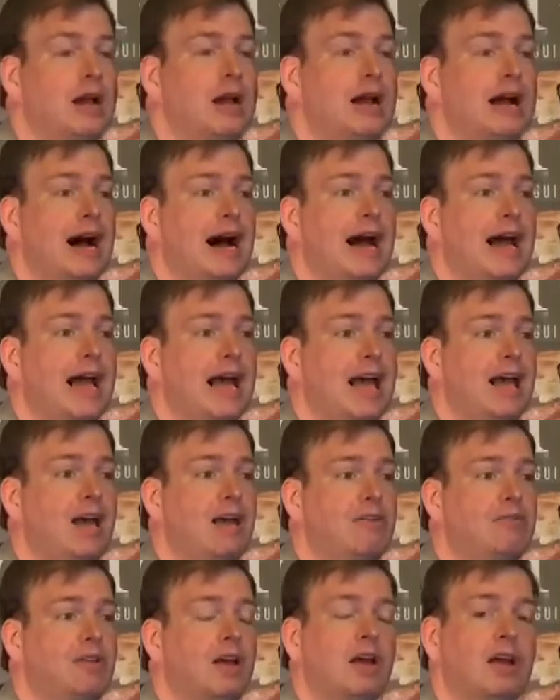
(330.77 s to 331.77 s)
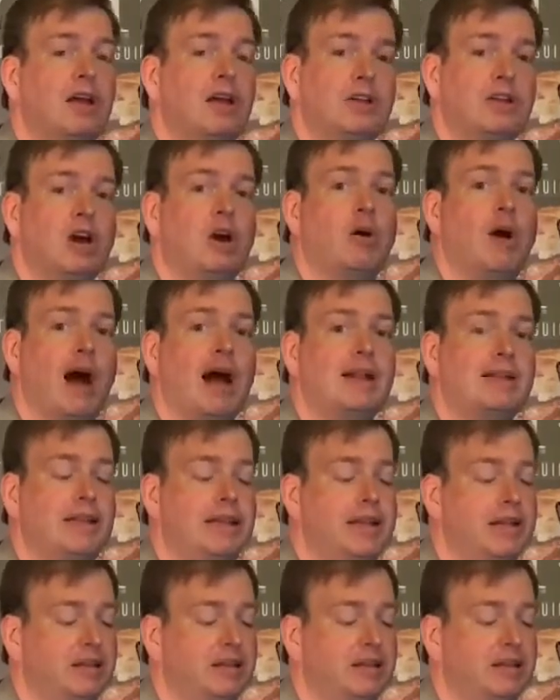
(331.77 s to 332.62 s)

I have no idea.